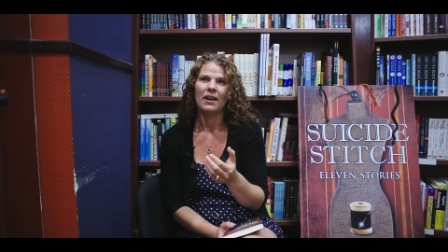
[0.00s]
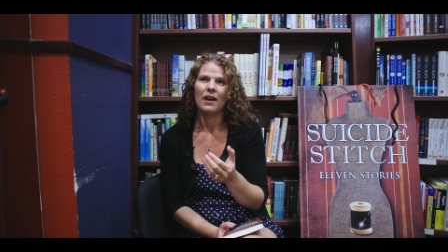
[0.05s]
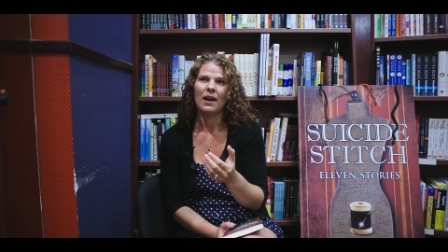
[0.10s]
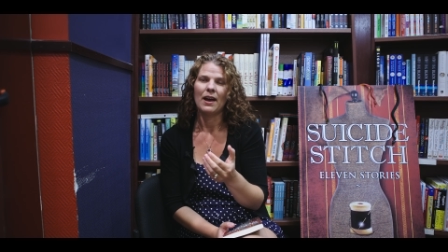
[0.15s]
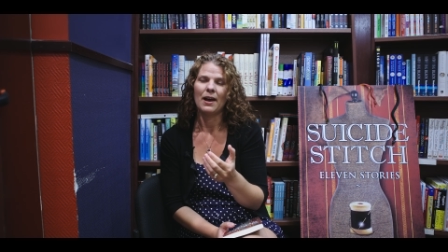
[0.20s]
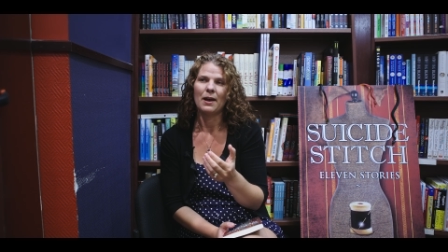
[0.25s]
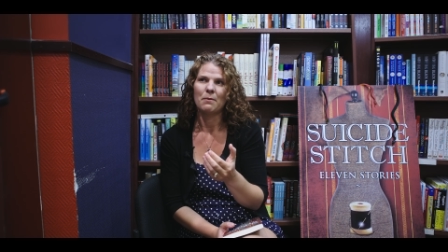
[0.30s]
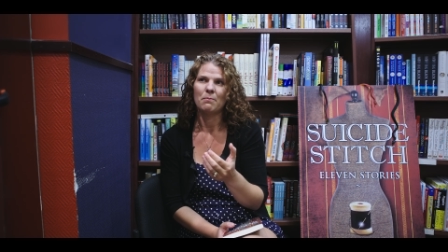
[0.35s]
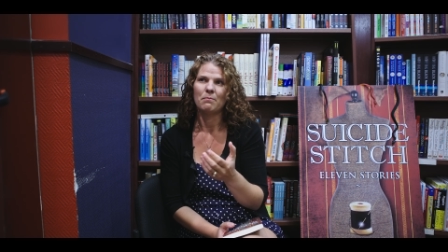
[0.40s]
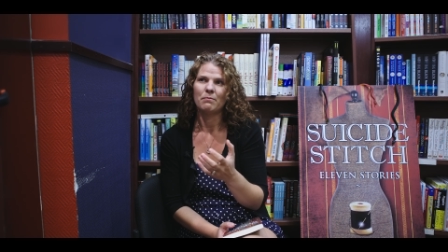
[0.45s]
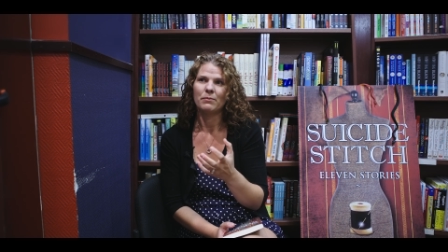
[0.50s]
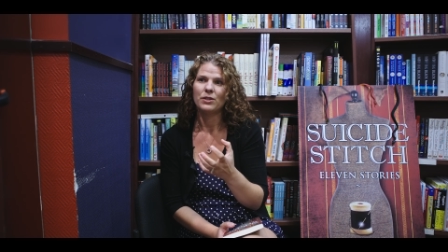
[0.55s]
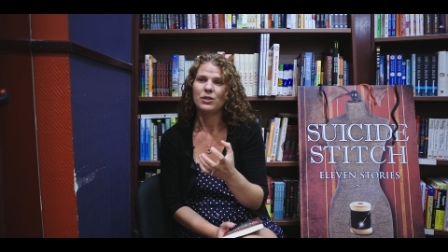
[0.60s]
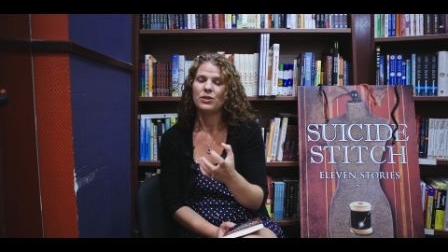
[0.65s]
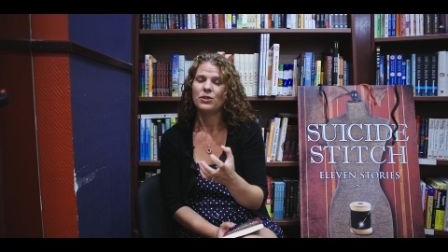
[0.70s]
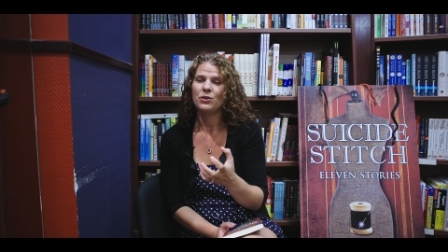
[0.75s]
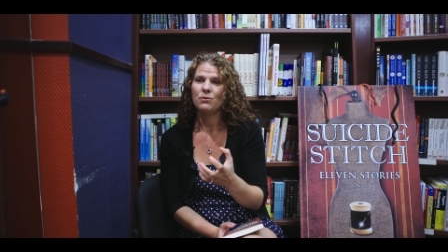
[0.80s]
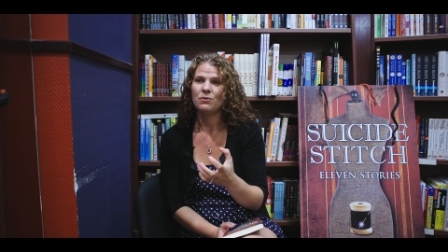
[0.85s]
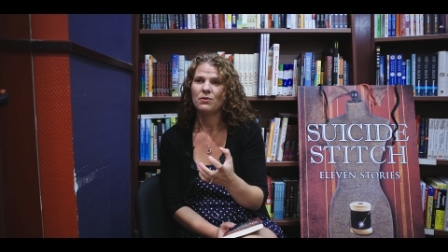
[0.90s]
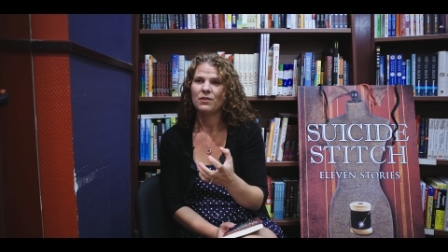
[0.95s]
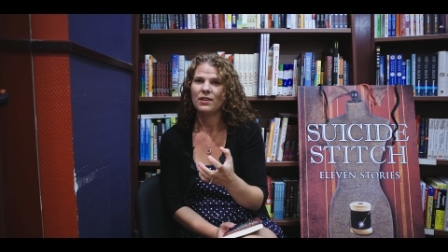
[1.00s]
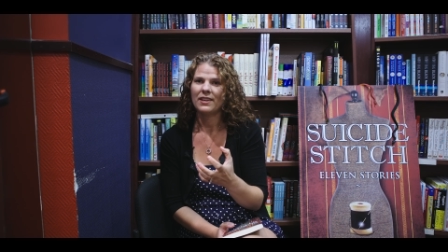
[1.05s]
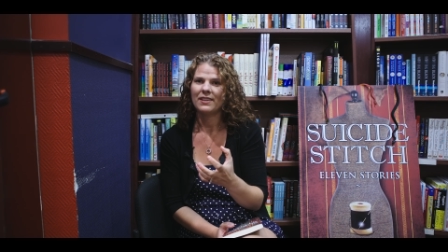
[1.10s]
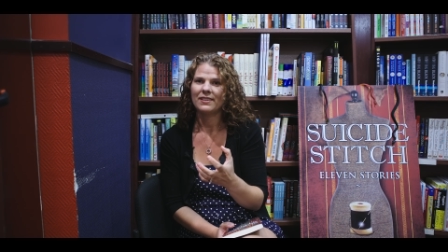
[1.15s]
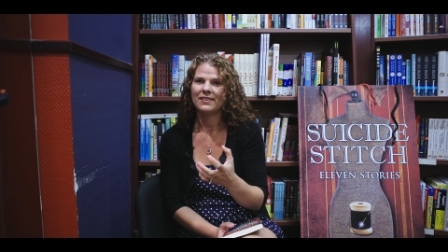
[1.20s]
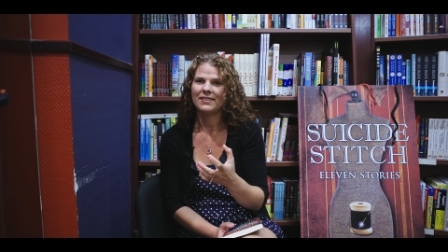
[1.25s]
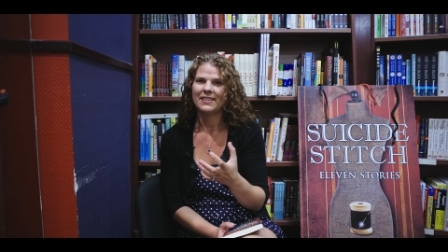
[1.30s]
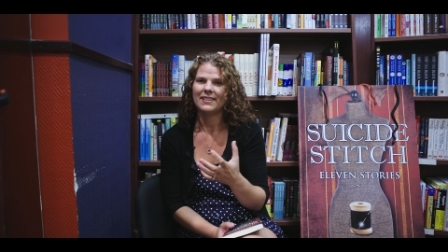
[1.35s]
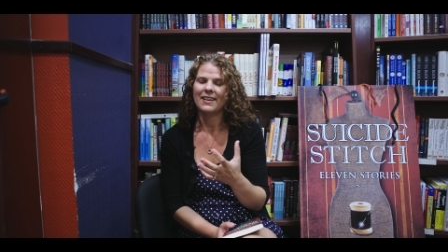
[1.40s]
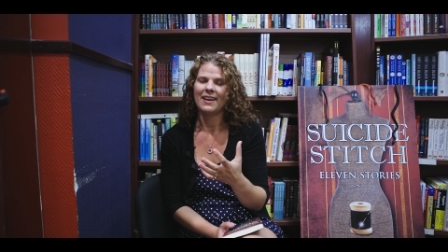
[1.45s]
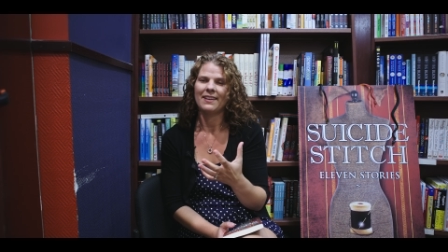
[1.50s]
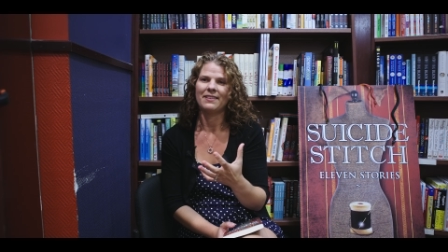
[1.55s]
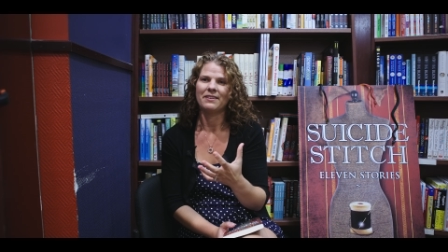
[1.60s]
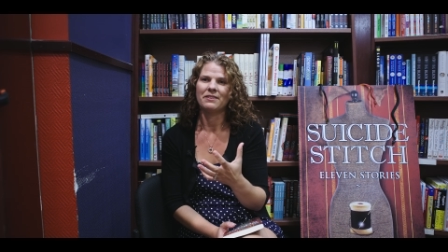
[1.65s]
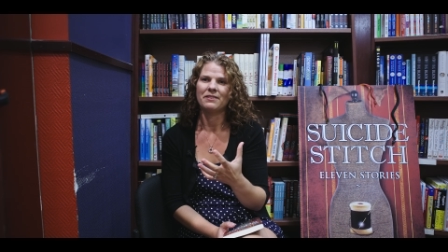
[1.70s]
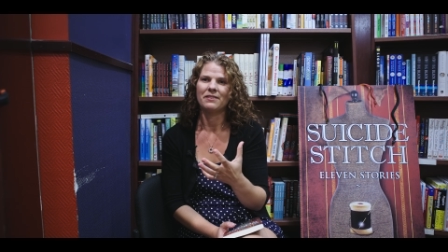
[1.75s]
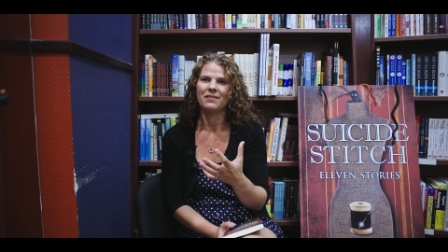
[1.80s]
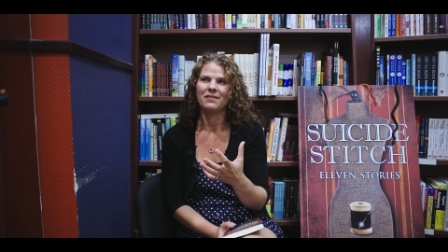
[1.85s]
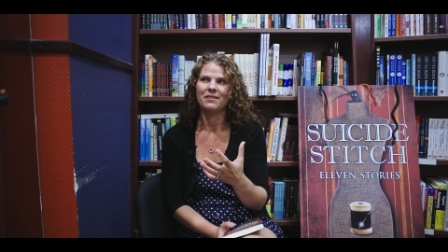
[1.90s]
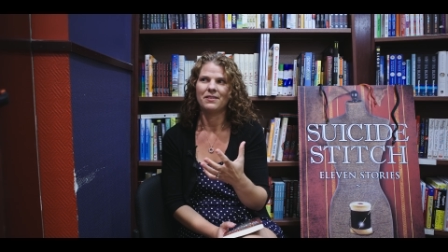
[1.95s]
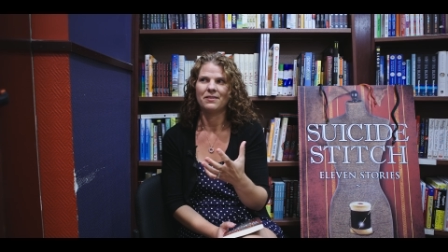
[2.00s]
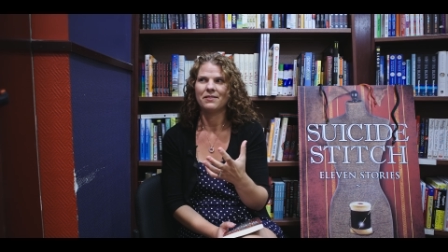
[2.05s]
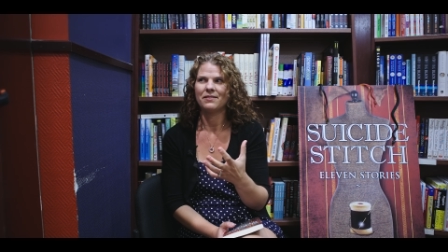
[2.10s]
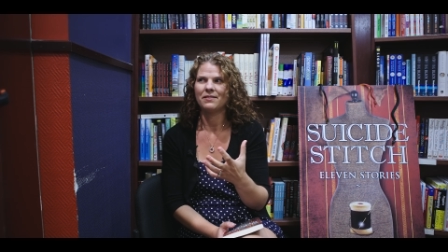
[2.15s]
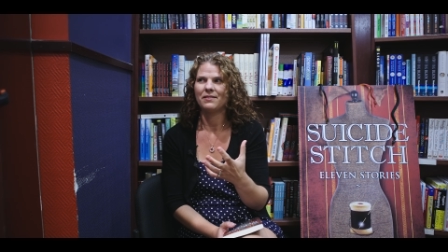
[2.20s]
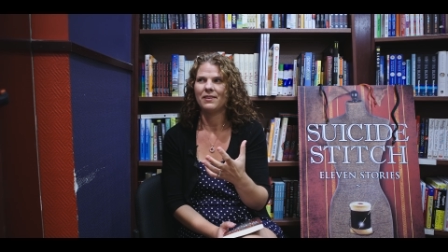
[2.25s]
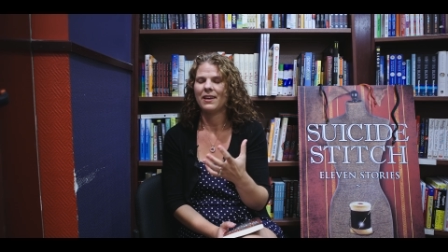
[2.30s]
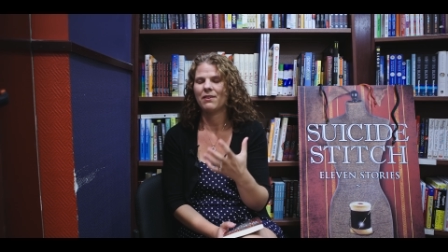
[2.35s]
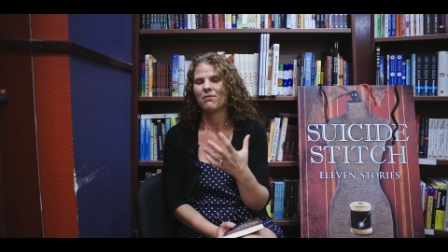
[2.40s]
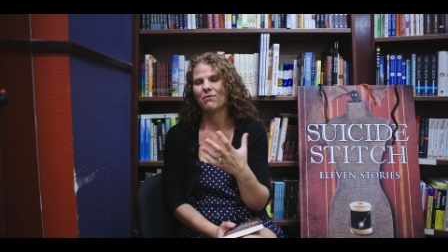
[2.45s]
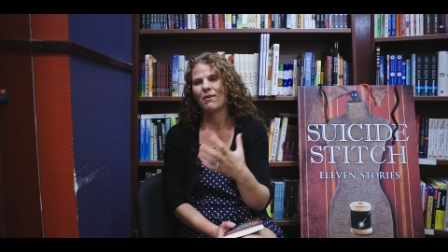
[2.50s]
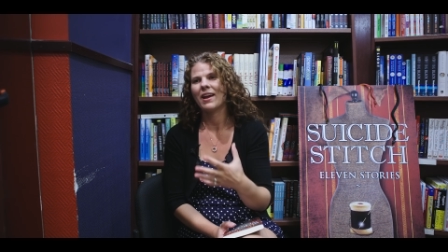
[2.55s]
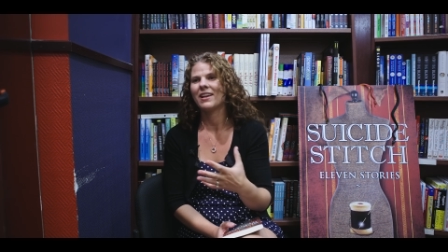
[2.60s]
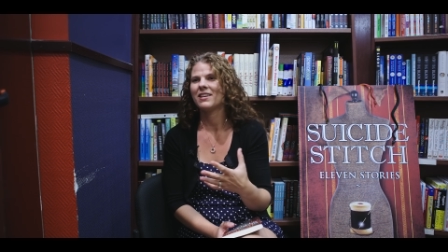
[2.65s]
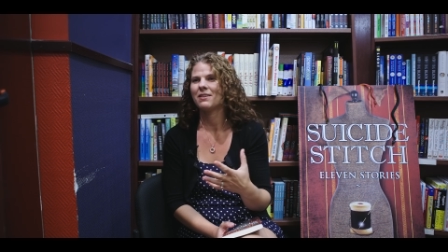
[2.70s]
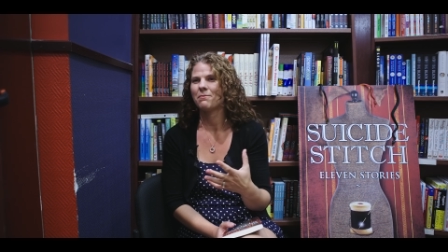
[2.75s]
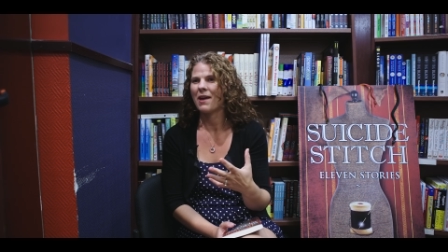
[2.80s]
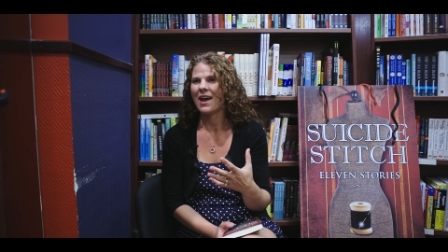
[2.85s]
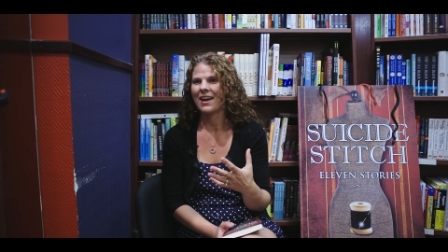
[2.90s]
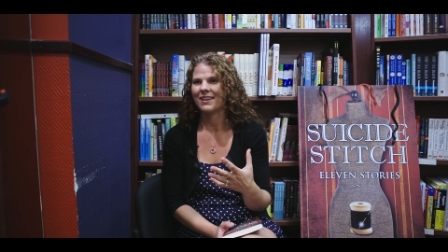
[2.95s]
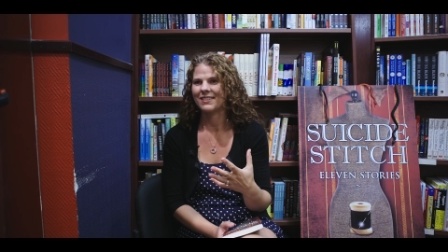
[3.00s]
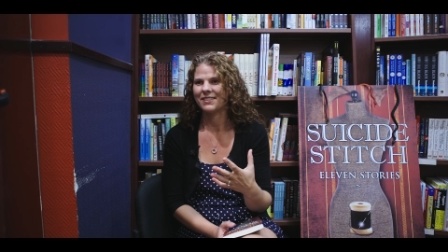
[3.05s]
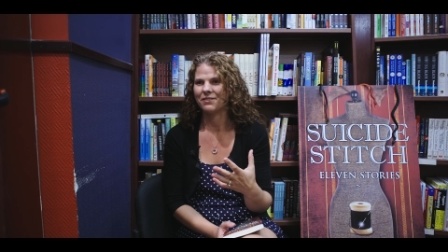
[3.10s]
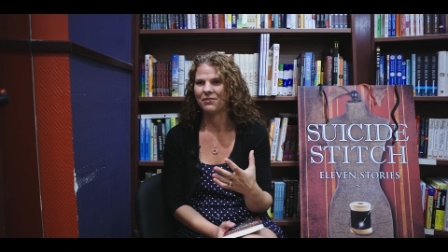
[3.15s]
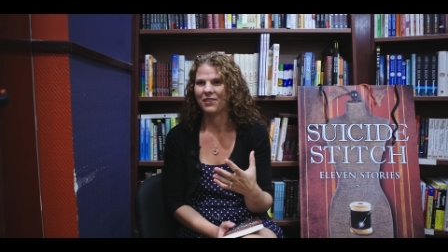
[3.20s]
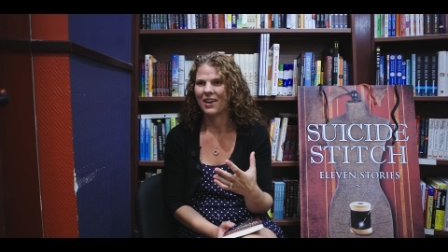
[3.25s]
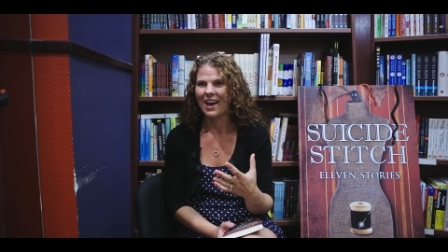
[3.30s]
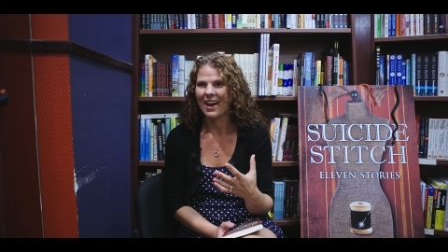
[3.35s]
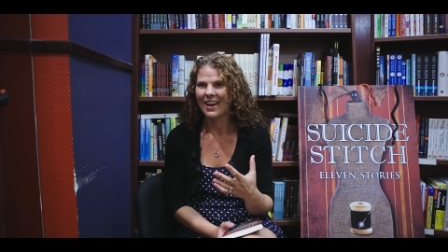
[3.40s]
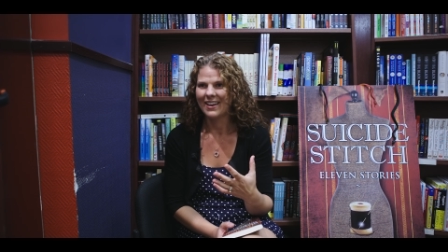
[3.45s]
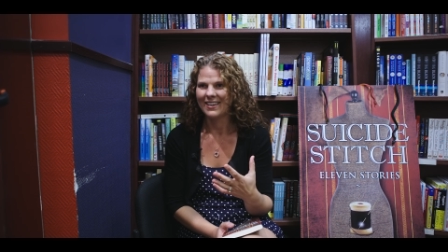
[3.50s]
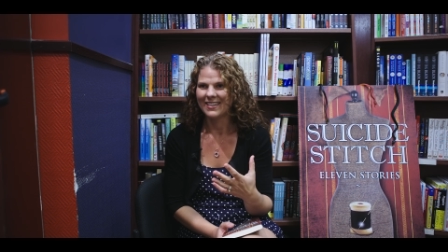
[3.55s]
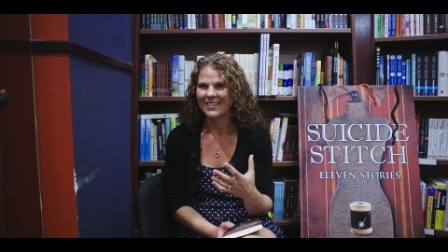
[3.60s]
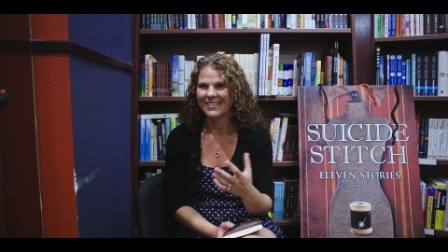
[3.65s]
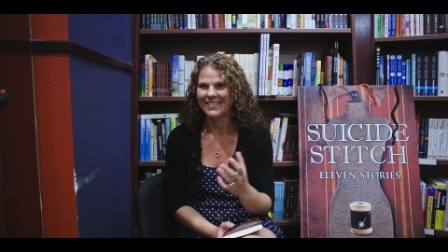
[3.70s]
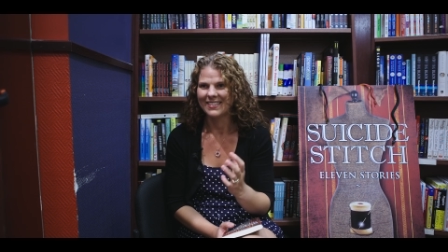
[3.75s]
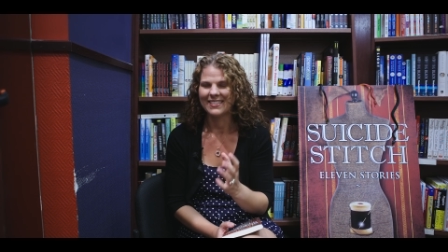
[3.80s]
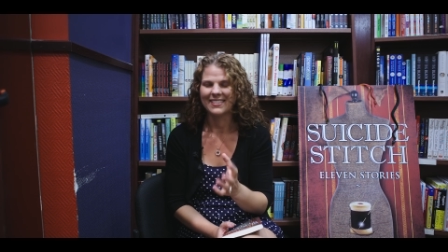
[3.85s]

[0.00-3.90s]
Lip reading: to do things, and they're like random acts of kindness.